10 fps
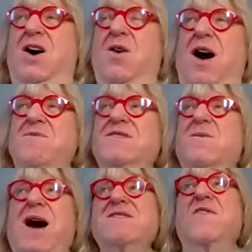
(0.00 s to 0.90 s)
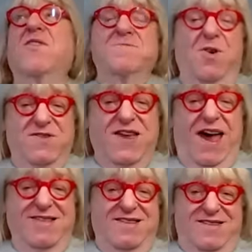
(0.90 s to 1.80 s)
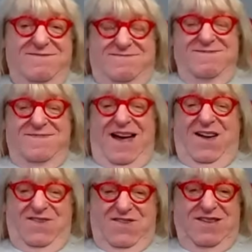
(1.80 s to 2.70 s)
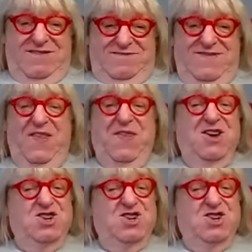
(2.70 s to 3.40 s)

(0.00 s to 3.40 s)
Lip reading: I was voted most talented, actually. Cynthia